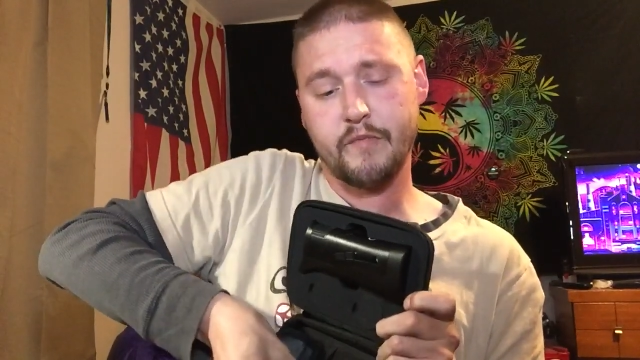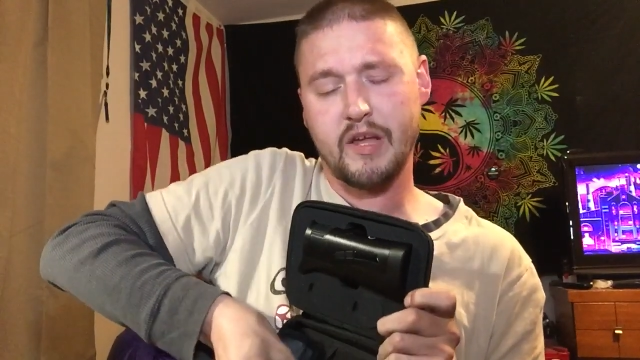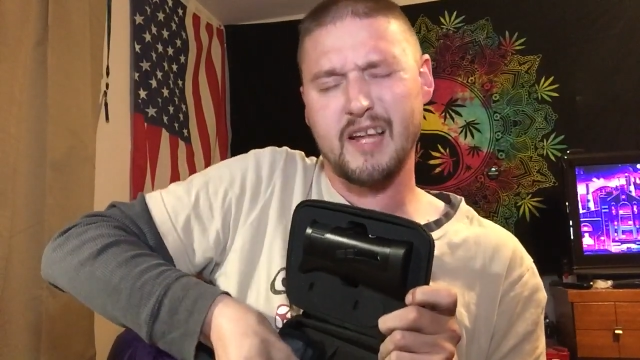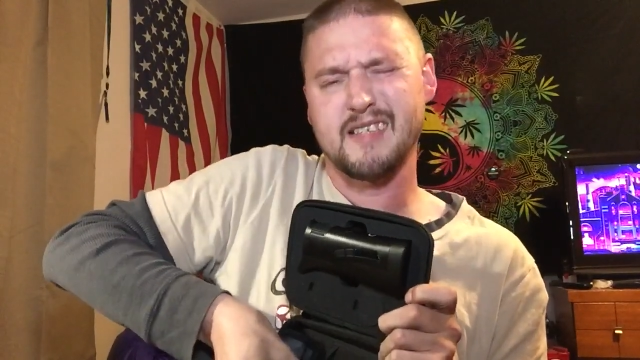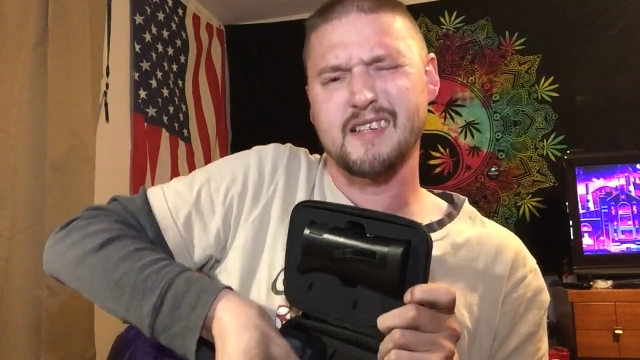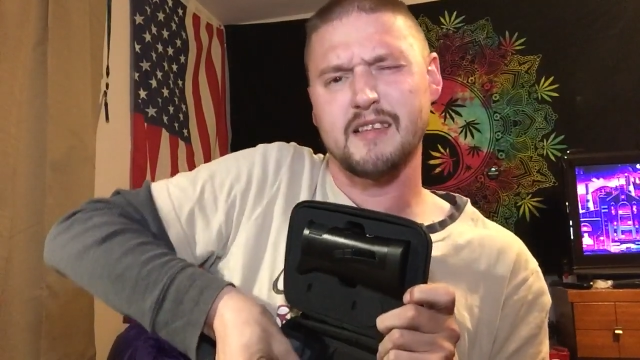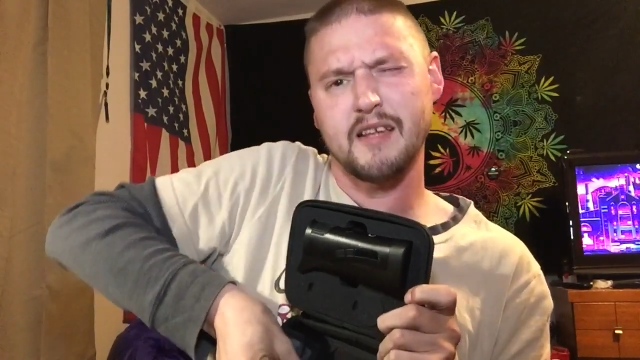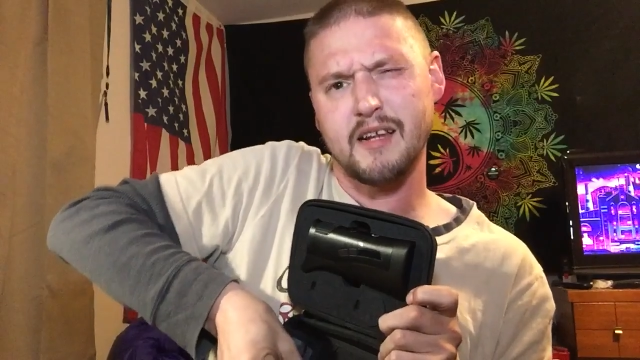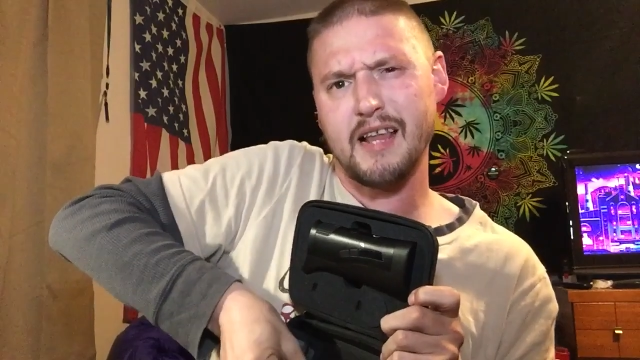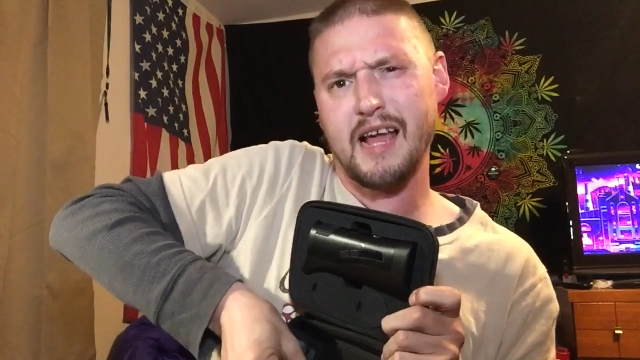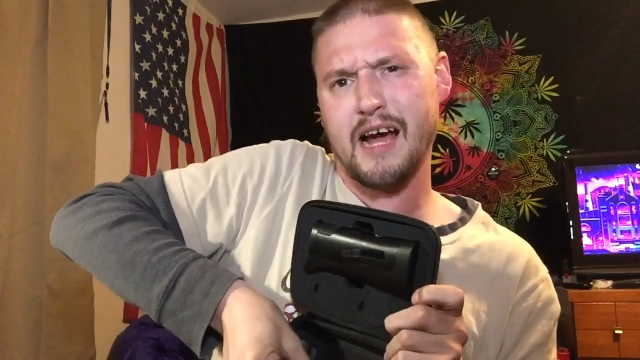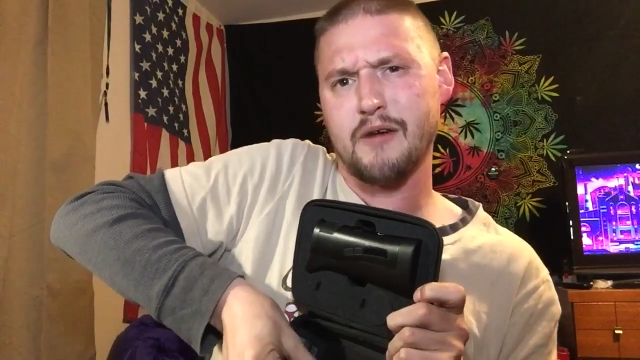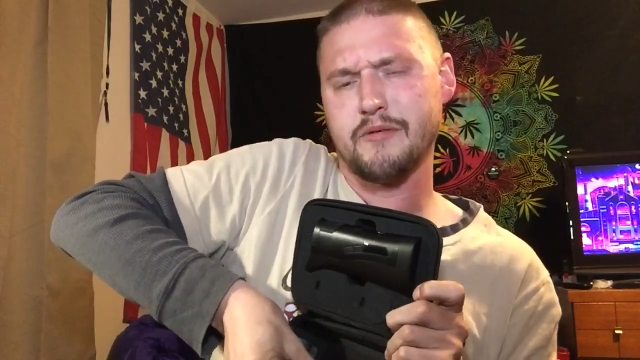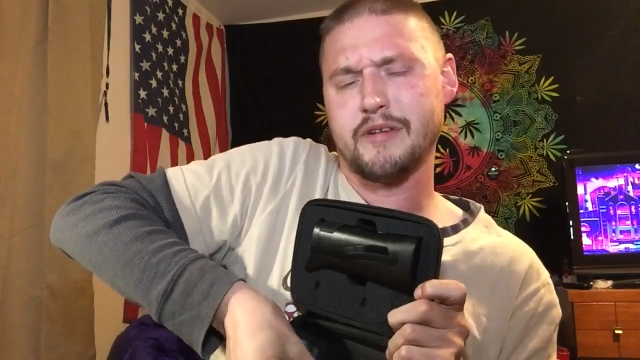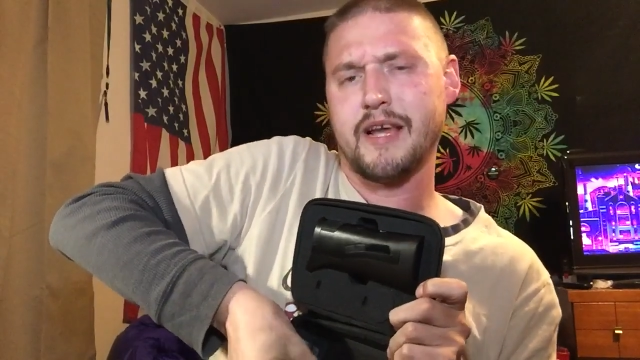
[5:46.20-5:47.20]
It's a little
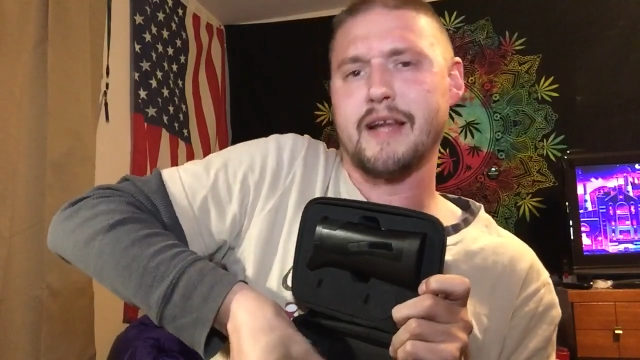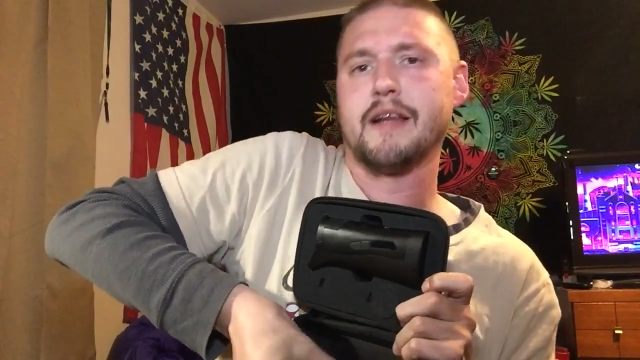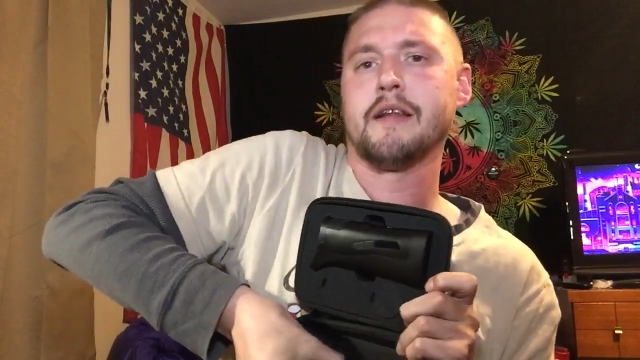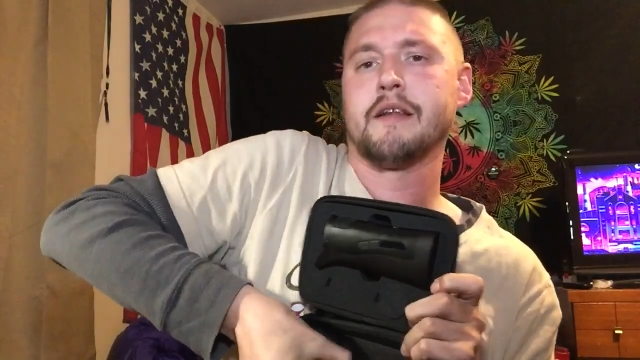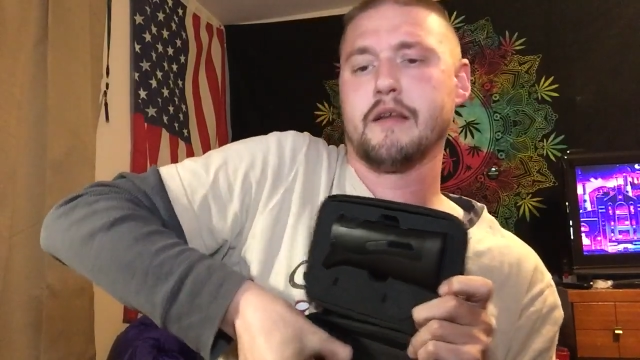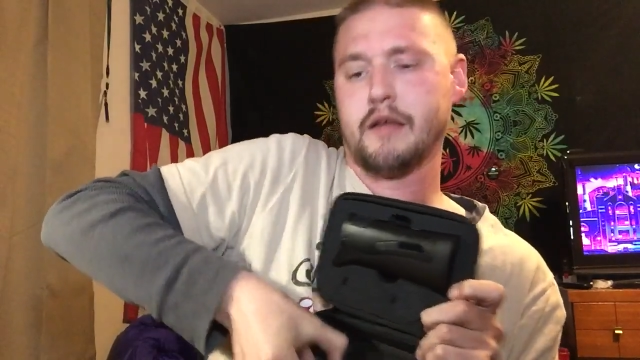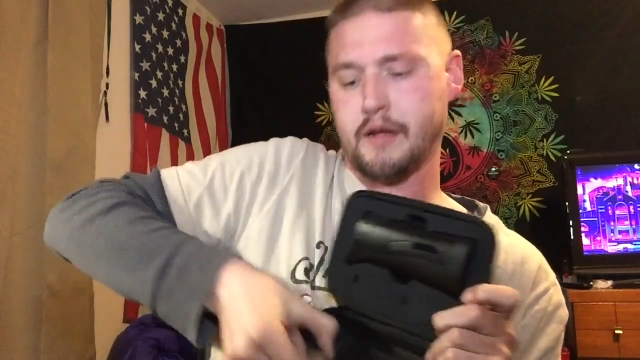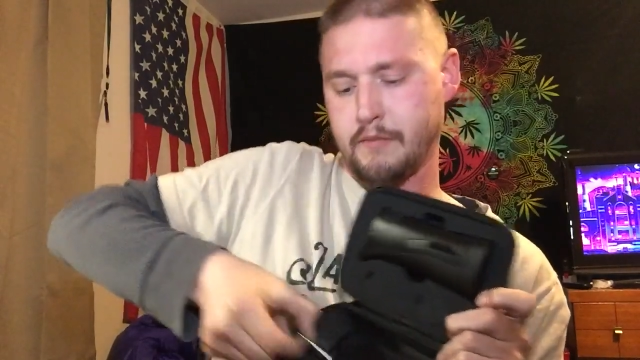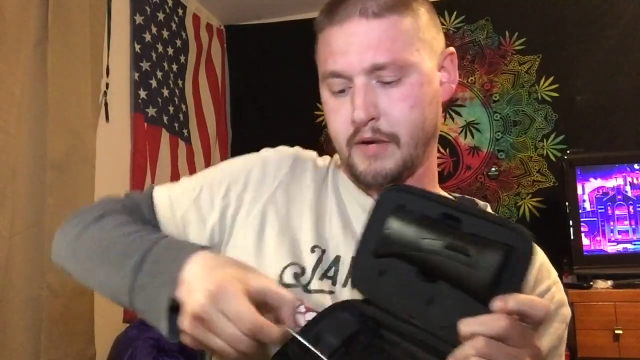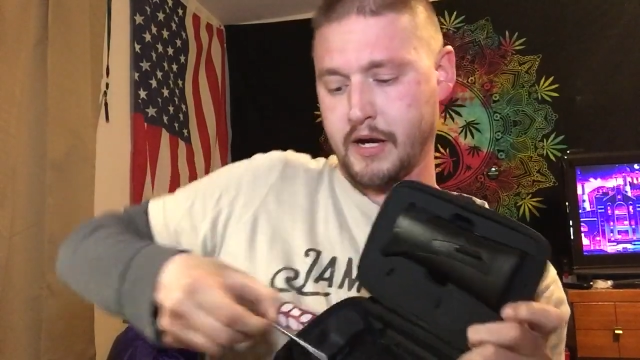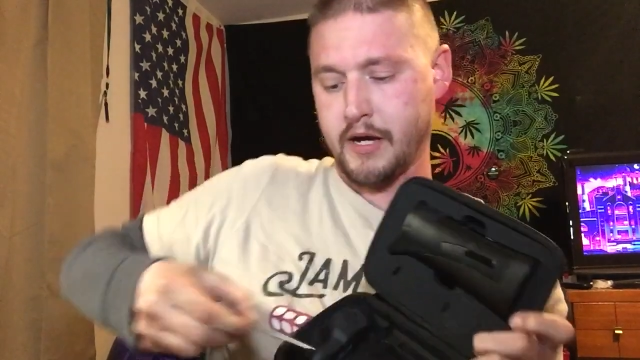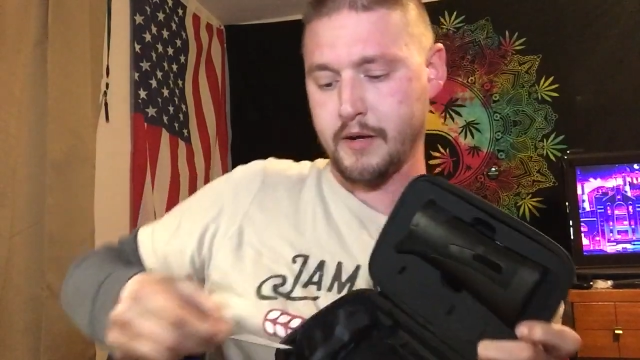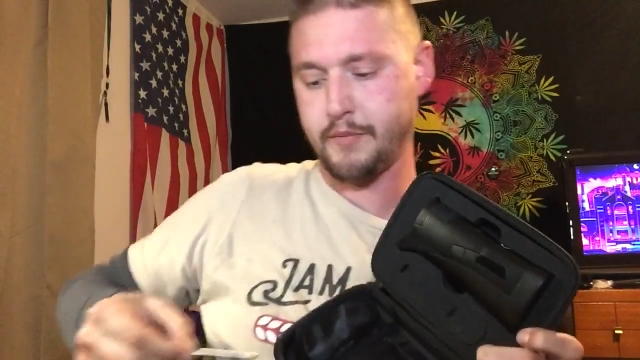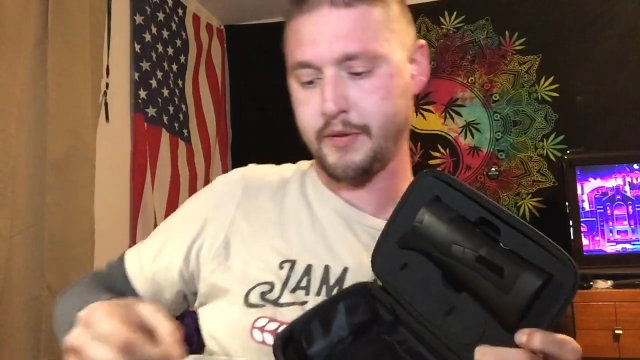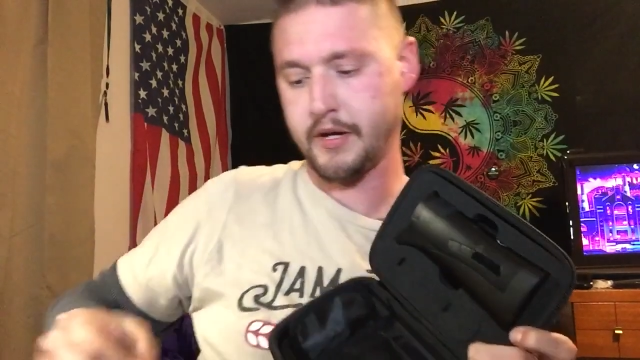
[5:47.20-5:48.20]
outdated, in my
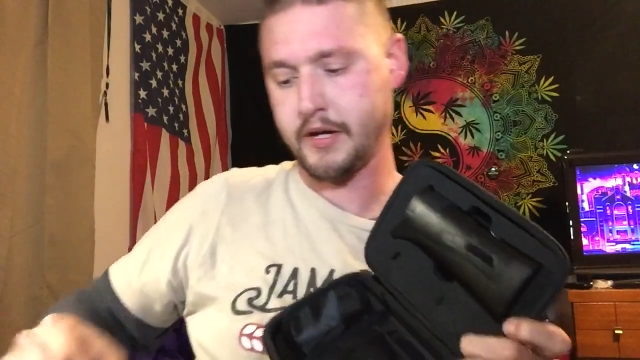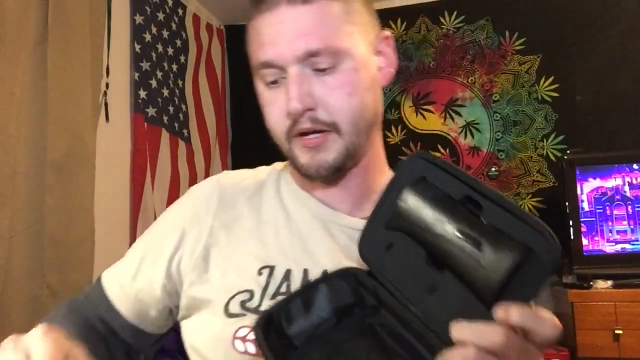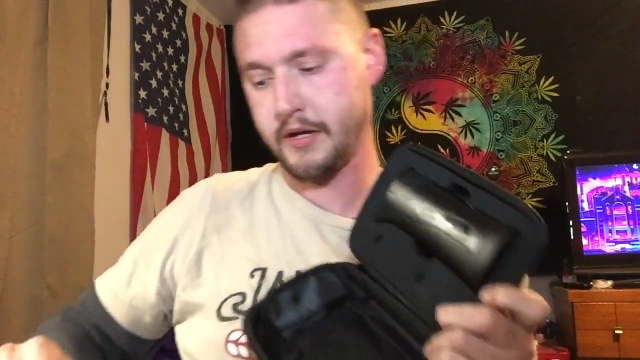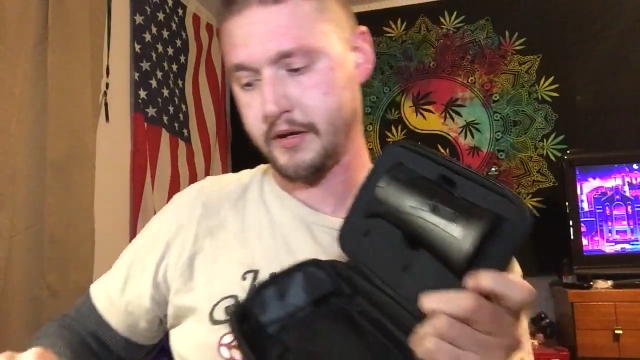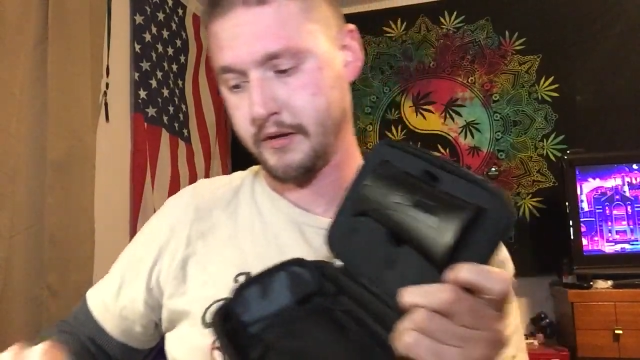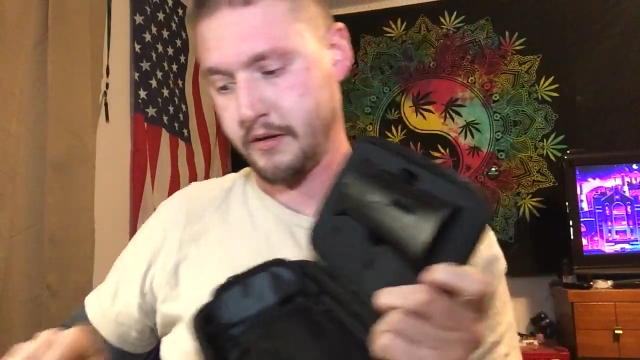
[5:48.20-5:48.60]
opinion.